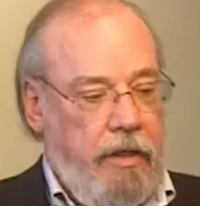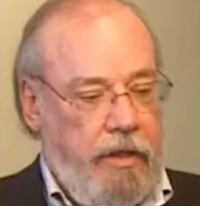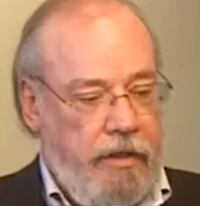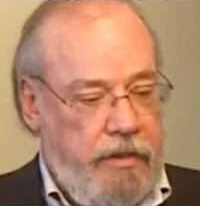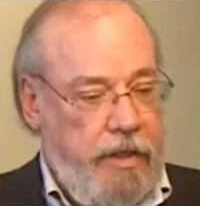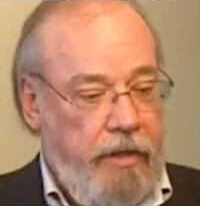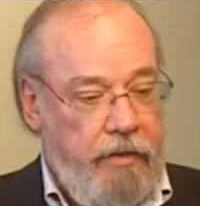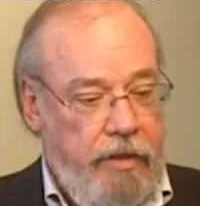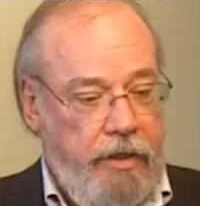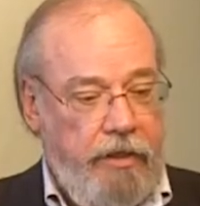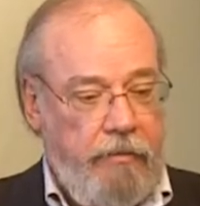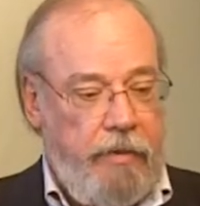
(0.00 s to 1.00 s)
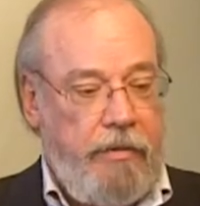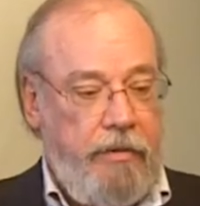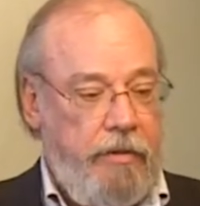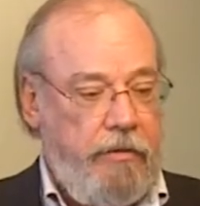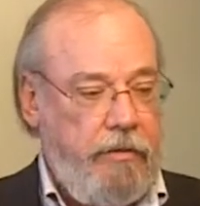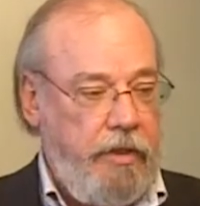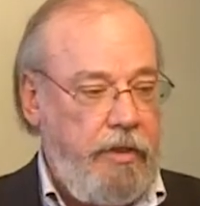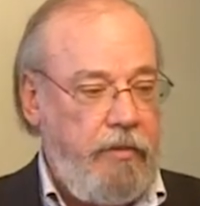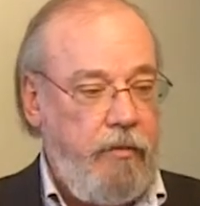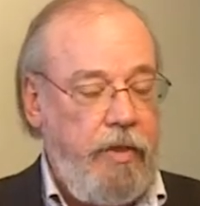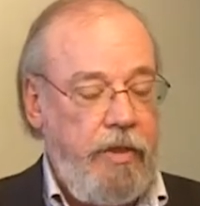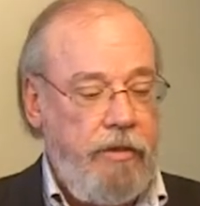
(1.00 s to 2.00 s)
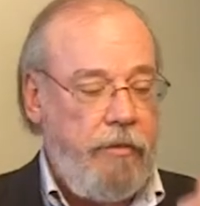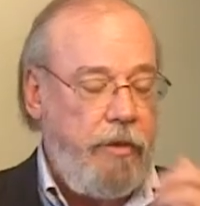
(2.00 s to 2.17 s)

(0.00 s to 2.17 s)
it's down to him and one other